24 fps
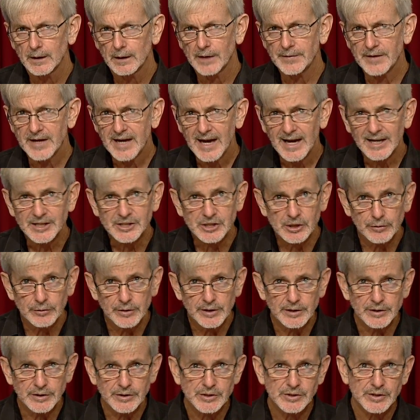And the answer
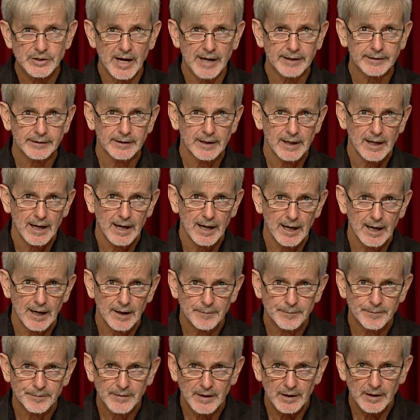is that
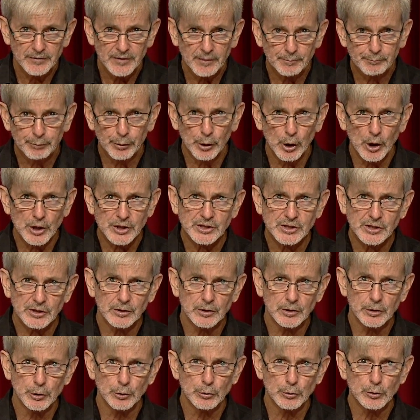the person
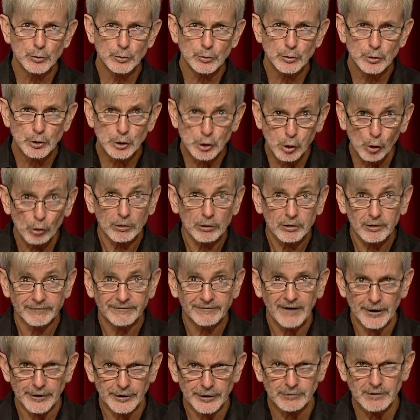who took the
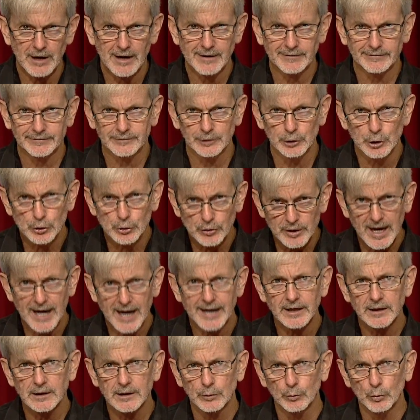photograph, who
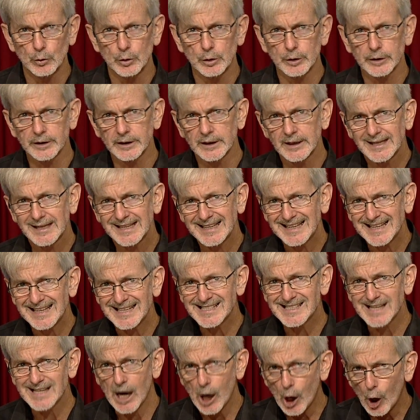created the work,
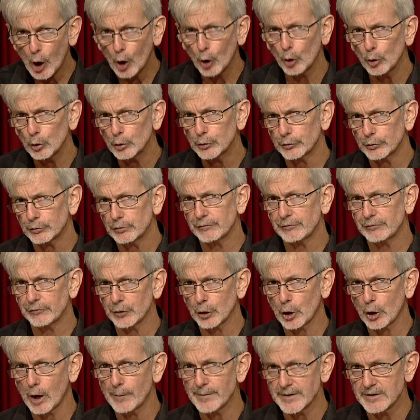is the holder of the
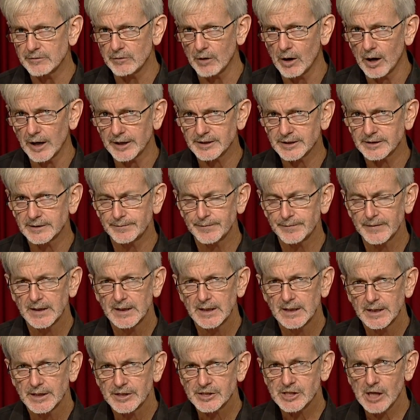copyright.
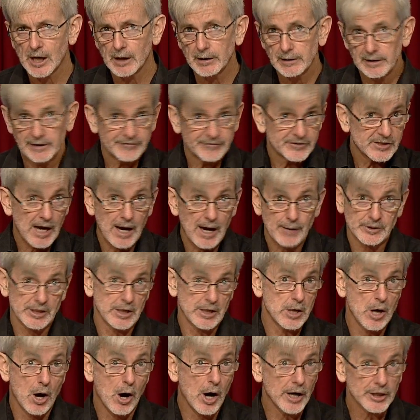So if, say, it was a
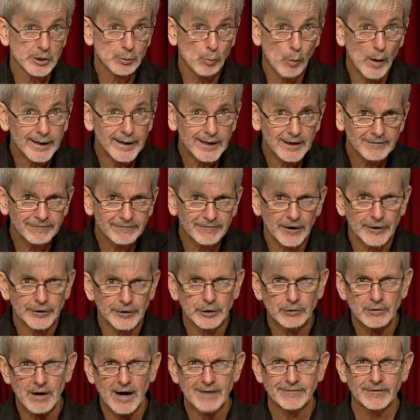nice wedding
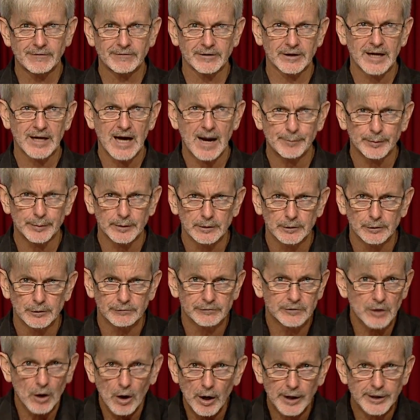photograph of a couple
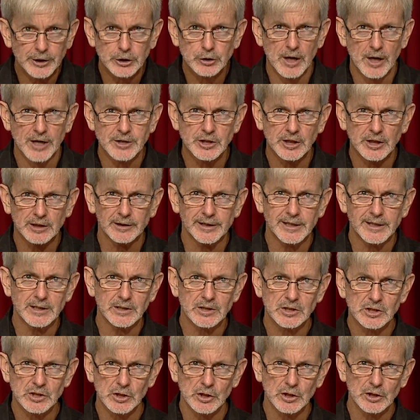who've died tragically
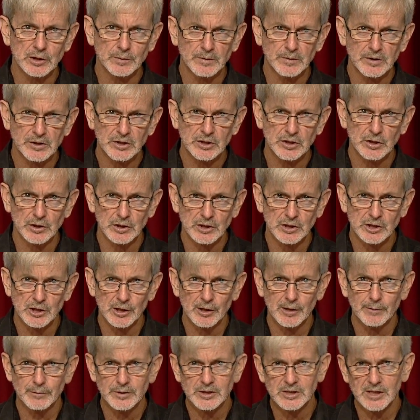in certain
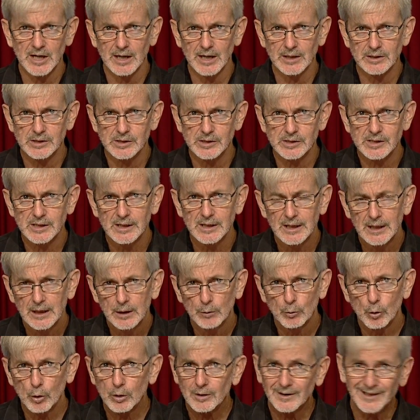circumstances,
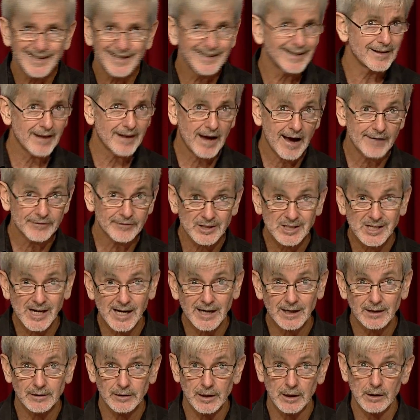well, clearly they haven't
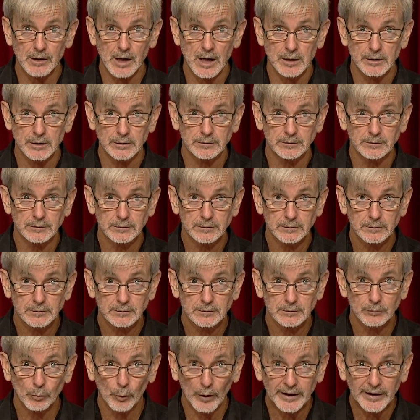taken their own
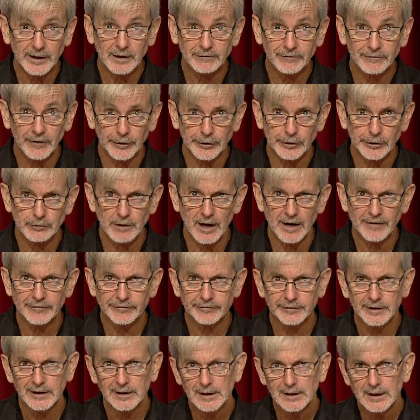wedding
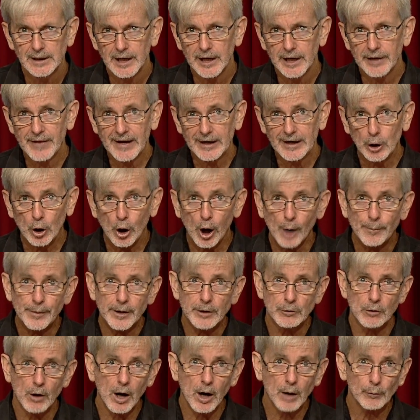photograph, and that
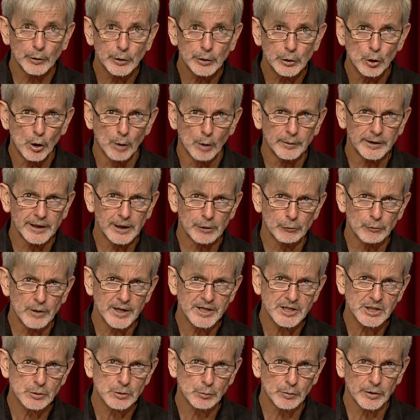copyright would normally
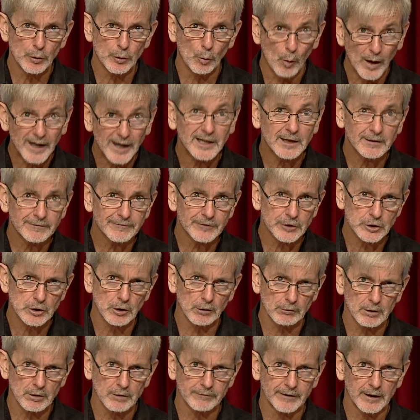rest with the wedding
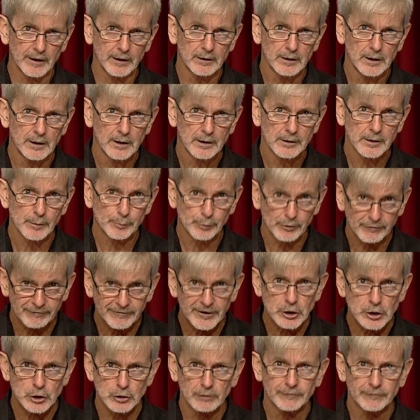photographer, the
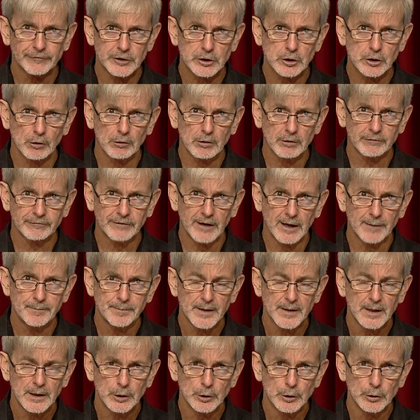professional photographer
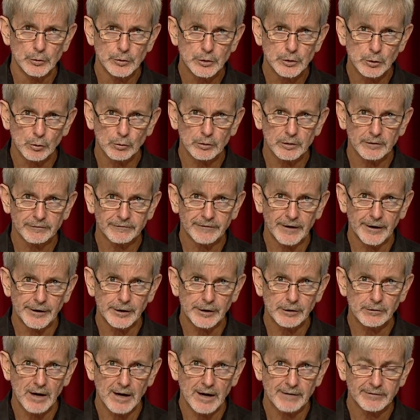who took the
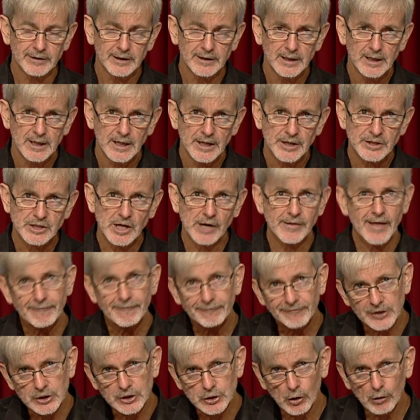photograph. So
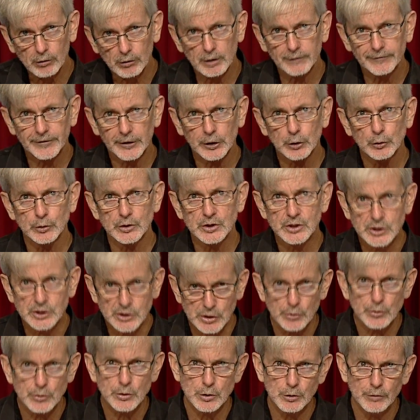that photographer could
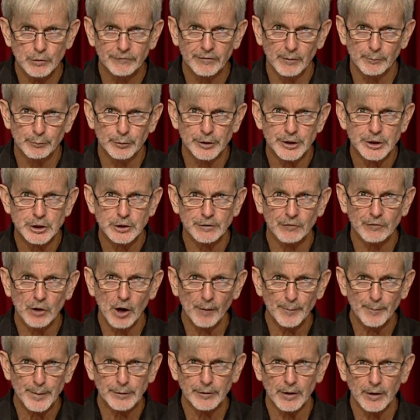sue you for breach of
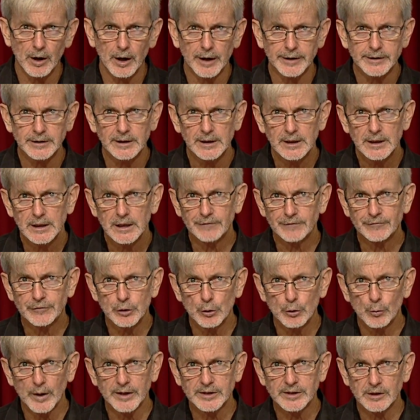copyright if
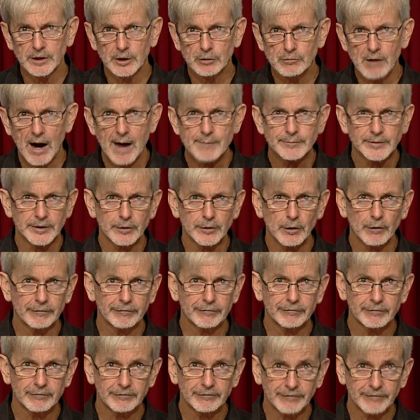you went and grabbed it off